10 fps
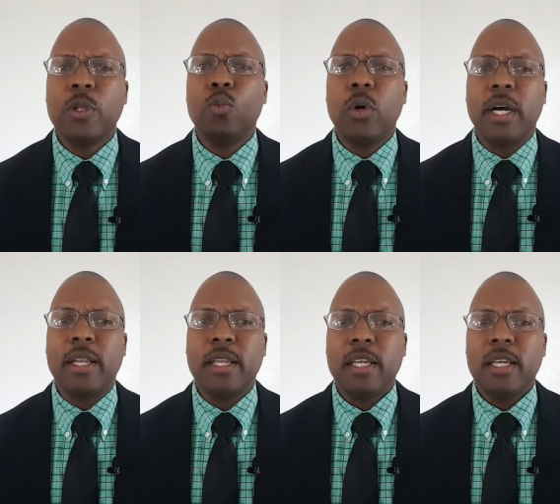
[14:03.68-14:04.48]
than
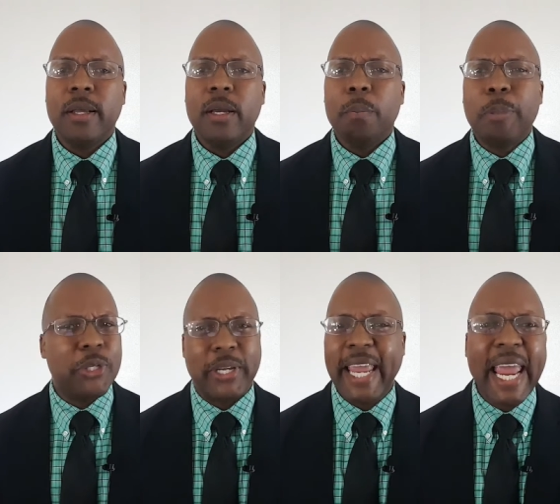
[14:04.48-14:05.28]
one,
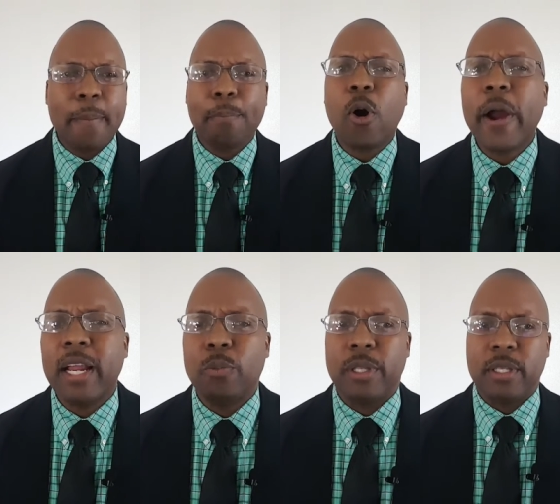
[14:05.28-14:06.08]
but you can't
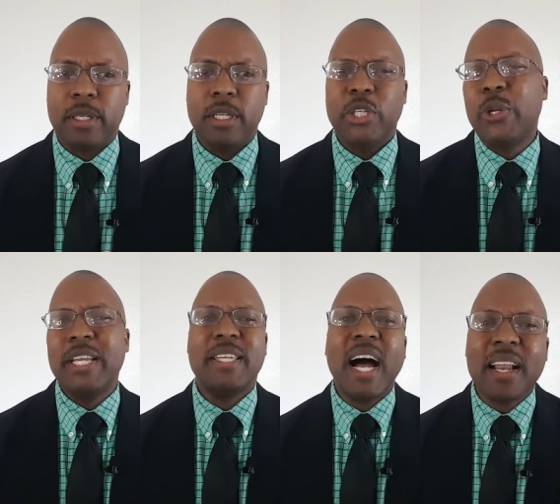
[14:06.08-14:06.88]
bargain with it. You
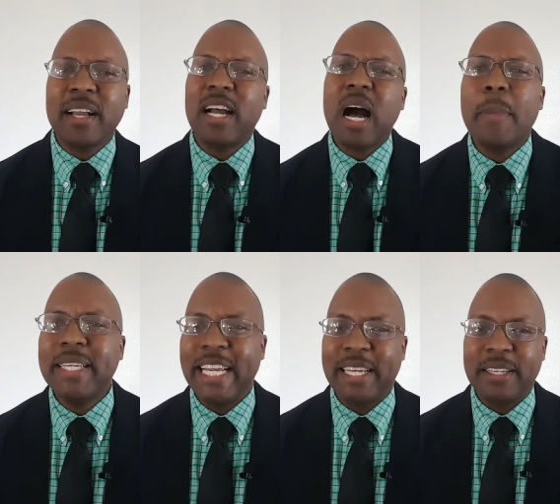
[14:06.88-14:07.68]
cannot
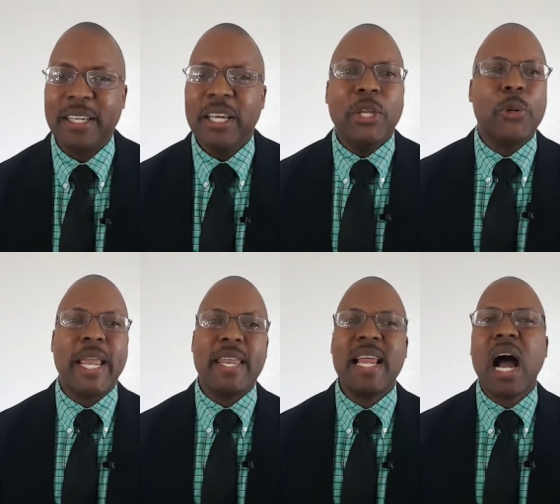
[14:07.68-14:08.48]
accommodate it. You
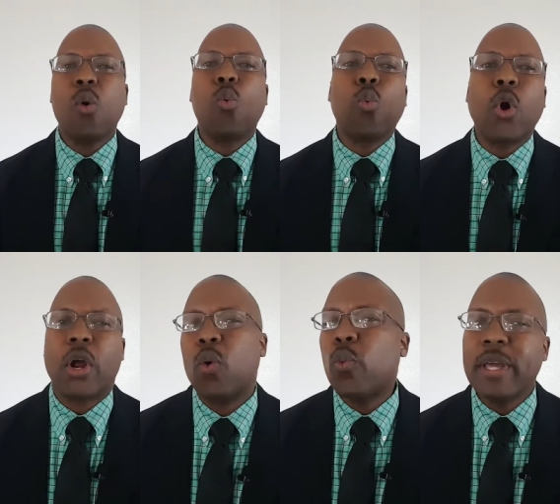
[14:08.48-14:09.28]
cannot
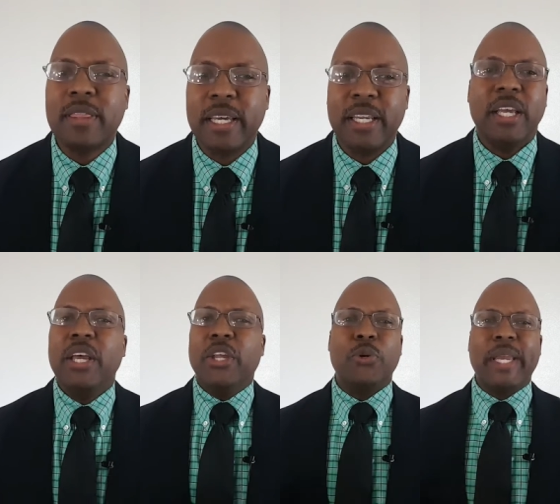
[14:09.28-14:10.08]
work with it.
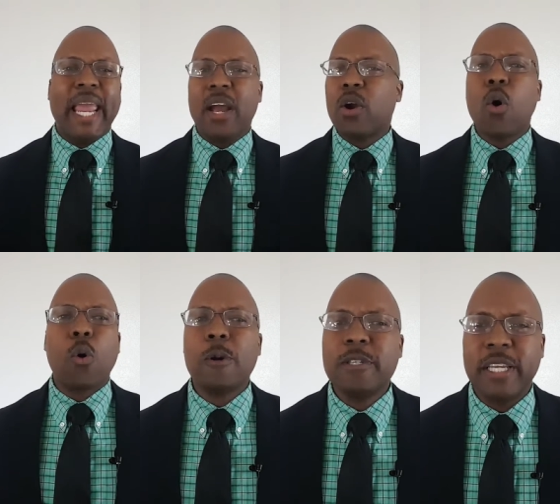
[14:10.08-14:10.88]
You can't
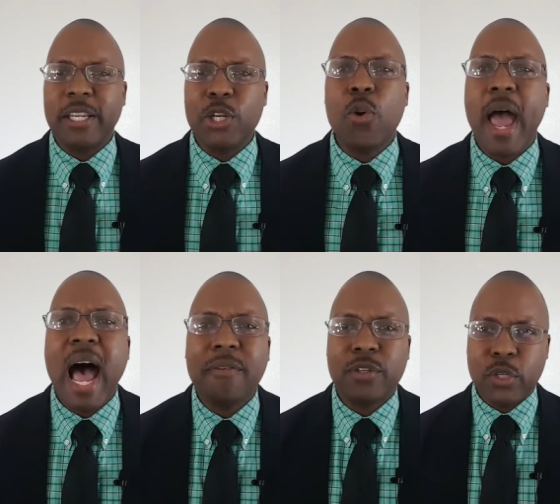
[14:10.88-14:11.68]
coerce it. You
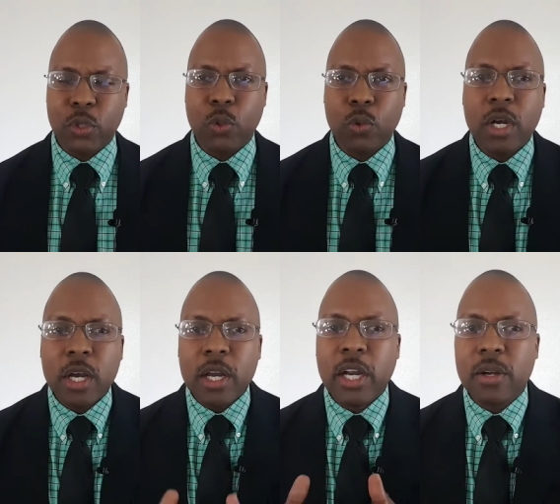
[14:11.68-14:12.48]
have to
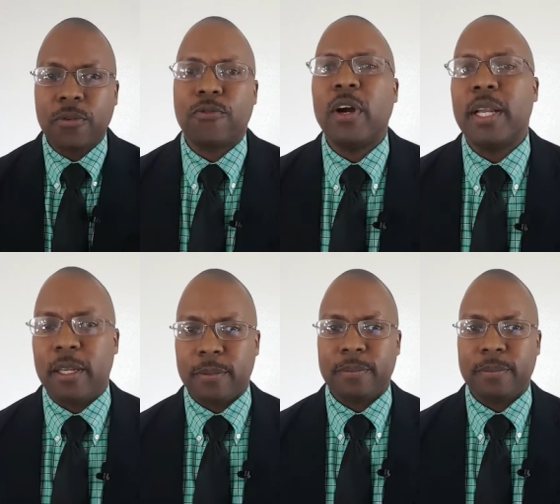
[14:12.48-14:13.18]
confront it.